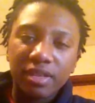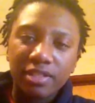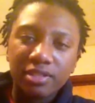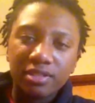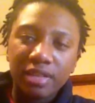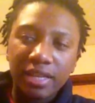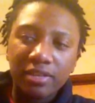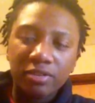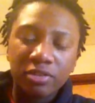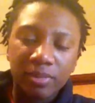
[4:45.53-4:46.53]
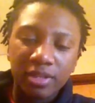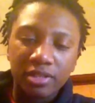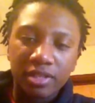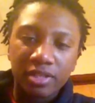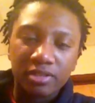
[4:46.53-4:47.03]
That's I think those are the
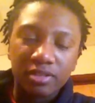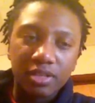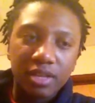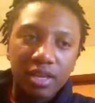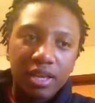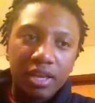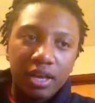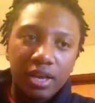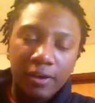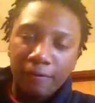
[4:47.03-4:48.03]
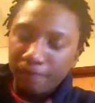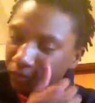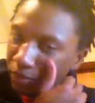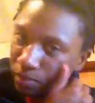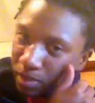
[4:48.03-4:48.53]
major things. Um,
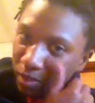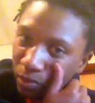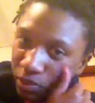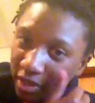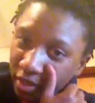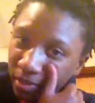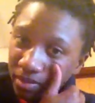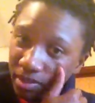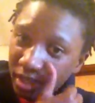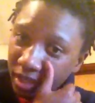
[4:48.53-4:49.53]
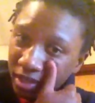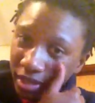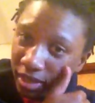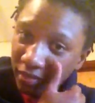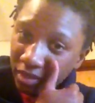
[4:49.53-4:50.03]
but when you get the BMT,
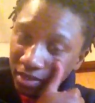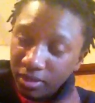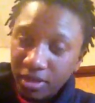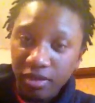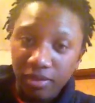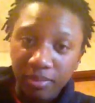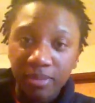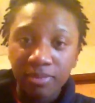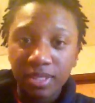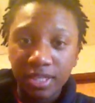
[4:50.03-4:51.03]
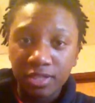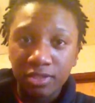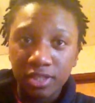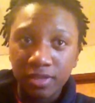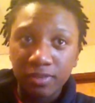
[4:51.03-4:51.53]
they give you something called a
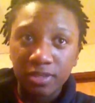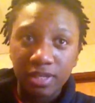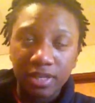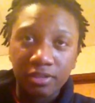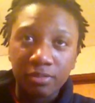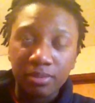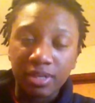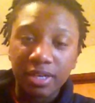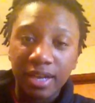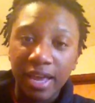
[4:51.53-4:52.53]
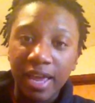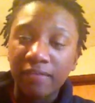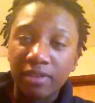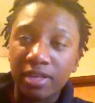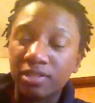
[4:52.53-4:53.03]
BMTSG, which is like a little book, and I
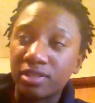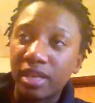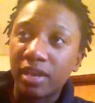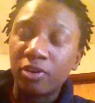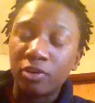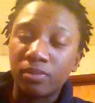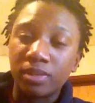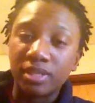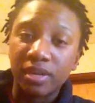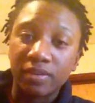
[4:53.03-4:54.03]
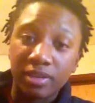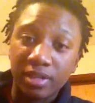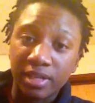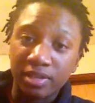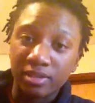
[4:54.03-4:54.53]
have it. It's just at home in South
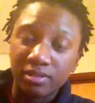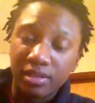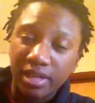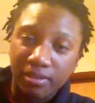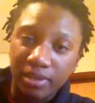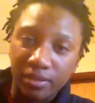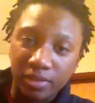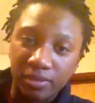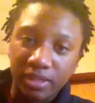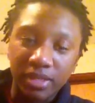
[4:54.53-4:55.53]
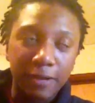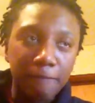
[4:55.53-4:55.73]
Carolina. I didn't bring it with me.